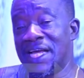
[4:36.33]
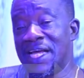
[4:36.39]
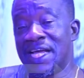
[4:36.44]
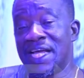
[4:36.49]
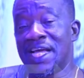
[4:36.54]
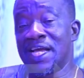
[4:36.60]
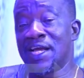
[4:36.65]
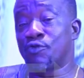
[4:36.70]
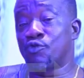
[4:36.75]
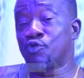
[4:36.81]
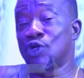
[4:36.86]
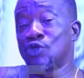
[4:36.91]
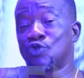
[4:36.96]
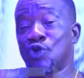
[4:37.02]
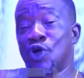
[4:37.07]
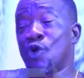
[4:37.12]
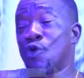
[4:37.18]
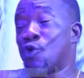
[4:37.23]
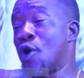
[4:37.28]
it was
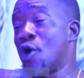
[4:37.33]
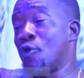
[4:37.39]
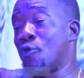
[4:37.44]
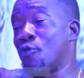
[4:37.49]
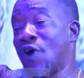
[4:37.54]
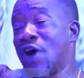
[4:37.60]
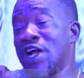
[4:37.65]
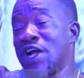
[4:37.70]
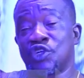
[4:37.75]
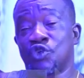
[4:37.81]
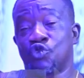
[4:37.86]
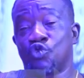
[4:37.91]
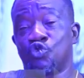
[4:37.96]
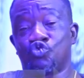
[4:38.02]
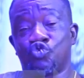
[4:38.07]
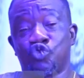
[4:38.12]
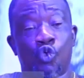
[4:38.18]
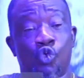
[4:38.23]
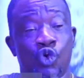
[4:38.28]
not wrong for Atiku
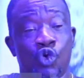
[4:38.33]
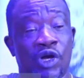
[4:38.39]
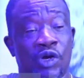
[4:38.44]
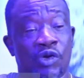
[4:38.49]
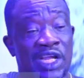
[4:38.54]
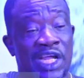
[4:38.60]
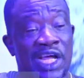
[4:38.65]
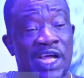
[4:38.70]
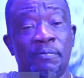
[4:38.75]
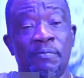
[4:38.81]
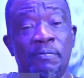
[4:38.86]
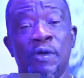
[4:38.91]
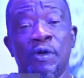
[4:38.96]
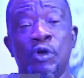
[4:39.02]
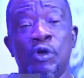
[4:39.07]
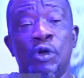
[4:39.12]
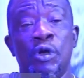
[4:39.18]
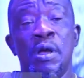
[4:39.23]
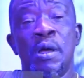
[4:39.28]
to quickly
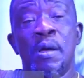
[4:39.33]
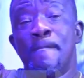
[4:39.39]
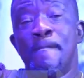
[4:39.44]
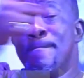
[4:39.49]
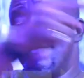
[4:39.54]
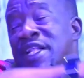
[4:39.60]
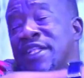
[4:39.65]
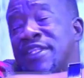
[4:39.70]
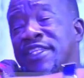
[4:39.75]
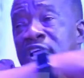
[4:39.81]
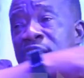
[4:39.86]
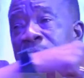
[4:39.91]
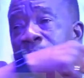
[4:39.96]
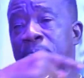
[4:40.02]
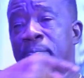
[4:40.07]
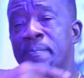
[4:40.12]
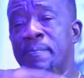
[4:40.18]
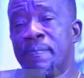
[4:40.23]
meet him